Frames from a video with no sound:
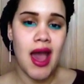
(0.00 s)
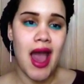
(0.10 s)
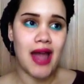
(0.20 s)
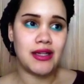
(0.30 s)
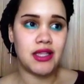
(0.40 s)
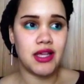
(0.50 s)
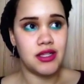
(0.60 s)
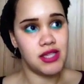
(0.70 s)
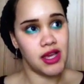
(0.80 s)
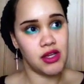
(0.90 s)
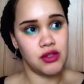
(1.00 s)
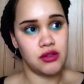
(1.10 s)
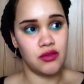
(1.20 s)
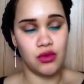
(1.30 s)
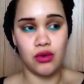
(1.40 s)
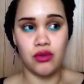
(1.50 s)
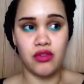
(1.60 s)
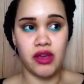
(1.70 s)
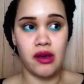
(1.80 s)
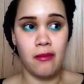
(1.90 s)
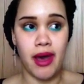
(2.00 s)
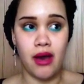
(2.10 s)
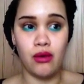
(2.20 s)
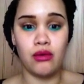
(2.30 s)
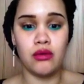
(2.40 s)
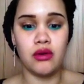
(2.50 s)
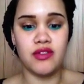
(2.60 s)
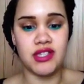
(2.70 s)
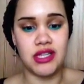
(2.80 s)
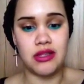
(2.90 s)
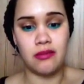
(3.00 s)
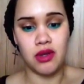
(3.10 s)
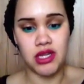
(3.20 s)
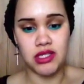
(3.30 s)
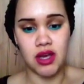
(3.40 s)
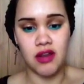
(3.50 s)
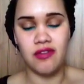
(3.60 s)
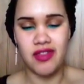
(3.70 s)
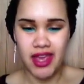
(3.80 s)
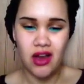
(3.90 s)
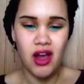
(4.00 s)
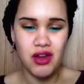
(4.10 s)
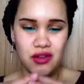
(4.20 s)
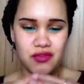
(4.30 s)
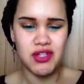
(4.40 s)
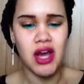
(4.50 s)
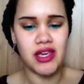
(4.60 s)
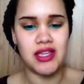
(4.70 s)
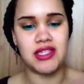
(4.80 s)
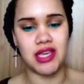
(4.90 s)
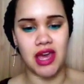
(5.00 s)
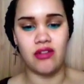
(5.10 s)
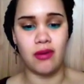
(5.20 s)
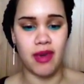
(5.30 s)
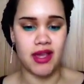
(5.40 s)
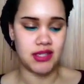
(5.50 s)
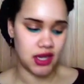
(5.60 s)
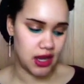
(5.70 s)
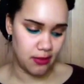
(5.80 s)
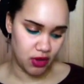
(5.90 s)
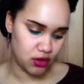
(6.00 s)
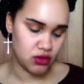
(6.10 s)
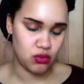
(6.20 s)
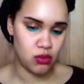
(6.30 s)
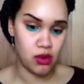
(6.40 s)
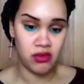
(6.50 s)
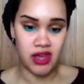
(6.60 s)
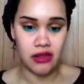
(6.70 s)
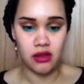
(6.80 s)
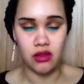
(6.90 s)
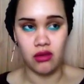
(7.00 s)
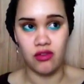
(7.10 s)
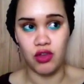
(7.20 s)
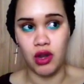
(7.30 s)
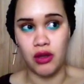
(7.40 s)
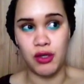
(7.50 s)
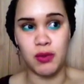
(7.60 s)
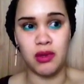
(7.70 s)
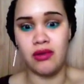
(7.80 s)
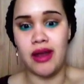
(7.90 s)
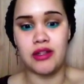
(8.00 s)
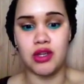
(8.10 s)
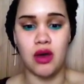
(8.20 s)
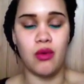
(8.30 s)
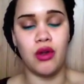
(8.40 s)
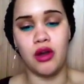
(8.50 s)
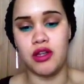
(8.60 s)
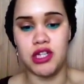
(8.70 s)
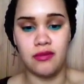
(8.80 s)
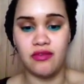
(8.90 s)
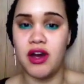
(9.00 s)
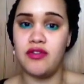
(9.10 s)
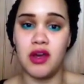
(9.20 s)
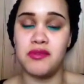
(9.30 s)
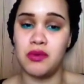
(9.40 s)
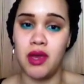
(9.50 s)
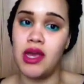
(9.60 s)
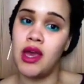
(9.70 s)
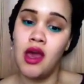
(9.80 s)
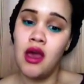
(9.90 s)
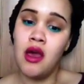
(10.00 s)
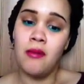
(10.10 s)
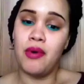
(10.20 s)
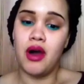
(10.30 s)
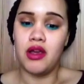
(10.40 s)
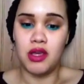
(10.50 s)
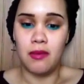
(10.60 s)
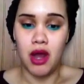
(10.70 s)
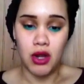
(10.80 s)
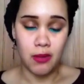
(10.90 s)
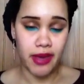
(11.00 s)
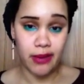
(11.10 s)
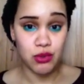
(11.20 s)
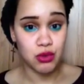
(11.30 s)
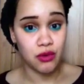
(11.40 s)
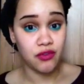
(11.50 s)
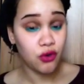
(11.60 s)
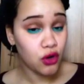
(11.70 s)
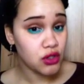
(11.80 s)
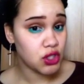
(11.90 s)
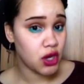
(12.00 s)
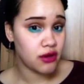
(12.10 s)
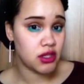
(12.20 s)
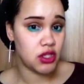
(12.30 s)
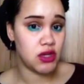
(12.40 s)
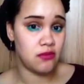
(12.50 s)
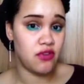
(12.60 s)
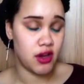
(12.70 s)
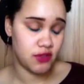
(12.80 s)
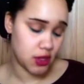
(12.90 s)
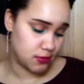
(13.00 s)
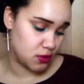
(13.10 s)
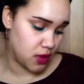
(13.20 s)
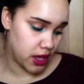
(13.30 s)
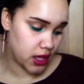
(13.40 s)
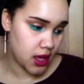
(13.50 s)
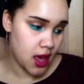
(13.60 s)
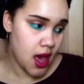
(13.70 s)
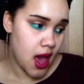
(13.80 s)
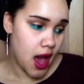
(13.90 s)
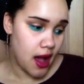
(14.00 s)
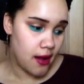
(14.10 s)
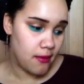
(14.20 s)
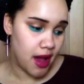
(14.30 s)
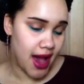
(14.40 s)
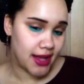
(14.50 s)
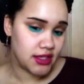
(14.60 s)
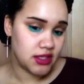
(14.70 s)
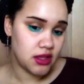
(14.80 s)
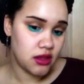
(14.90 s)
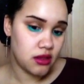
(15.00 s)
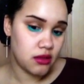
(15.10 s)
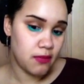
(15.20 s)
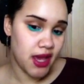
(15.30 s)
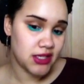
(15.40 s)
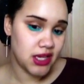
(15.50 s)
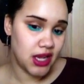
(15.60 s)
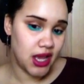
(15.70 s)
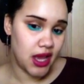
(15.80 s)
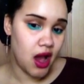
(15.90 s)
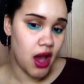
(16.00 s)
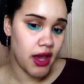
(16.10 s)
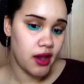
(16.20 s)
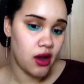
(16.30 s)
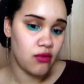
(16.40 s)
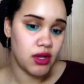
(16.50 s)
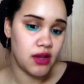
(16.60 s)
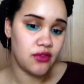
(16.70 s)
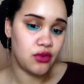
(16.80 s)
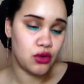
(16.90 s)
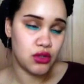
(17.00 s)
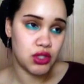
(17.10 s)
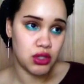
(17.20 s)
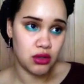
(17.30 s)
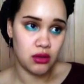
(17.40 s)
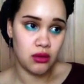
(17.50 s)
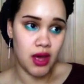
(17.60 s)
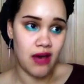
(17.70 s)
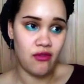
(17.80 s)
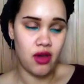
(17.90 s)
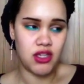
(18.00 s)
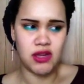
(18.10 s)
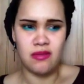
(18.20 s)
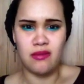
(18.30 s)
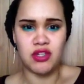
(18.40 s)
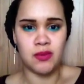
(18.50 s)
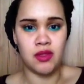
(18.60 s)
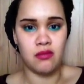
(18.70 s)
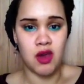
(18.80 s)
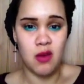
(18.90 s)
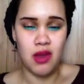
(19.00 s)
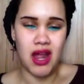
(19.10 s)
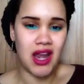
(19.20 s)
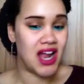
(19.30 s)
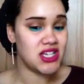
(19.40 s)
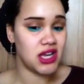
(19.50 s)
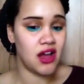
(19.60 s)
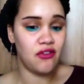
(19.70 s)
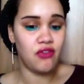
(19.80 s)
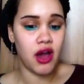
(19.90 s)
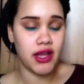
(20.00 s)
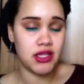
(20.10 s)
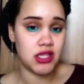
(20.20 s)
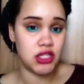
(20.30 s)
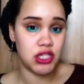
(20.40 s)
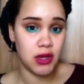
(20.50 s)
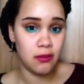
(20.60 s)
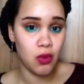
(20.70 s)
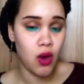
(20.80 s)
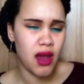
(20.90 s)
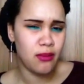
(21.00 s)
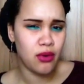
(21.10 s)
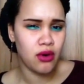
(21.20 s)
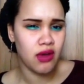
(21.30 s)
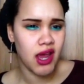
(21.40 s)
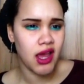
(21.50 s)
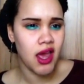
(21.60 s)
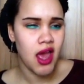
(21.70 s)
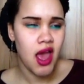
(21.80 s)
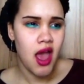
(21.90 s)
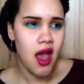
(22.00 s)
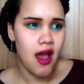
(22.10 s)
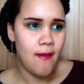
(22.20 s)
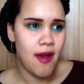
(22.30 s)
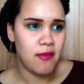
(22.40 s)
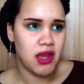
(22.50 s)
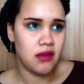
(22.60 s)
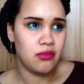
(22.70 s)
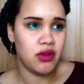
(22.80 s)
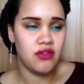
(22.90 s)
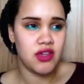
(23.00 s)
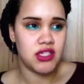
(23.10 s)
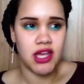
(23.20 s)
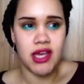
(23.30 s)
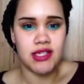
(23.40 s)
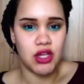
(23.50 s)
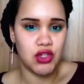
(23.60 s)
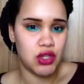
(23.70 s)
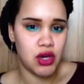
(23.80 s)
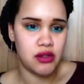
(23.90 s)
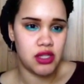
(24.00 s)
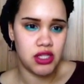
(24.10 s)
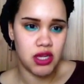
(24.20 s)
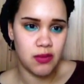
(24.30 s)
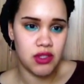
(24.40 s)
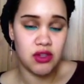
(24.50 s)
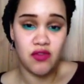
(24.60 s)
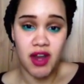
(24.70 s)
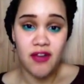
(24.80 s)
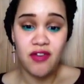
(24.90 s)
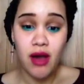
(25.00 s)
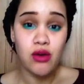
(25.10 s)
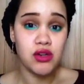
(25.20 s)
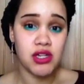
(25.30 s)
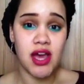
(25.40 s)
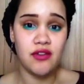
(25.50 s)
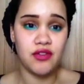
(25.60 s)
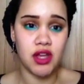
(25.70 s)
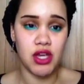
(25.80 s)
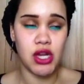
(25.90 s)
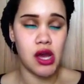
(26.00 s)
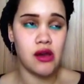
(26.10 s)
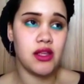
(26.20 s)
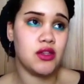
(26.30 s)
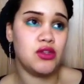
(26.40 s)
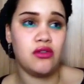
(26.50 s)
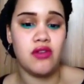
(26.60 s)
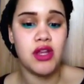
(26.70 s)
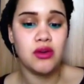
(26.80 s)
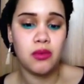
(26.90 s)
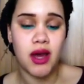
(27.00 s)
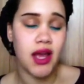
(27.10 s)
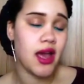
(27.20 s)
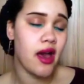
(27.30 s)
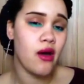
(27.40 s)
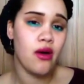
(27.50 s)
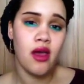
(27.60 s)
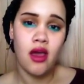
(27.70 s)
and then second of all think about obviously the money side of it. They kind of tie in together basically, because one without the other. You know, you could be ready to want to go to the gym 5 times a week, but you might not be able to afford to go to the gym 5 times a week. And basically I can't really afford to have a gym membership at the moment, and actually I find the gym quite boring. I mean, previous years I used to go to the gym and stuff, and I felt good after, you know, I do a really good workout,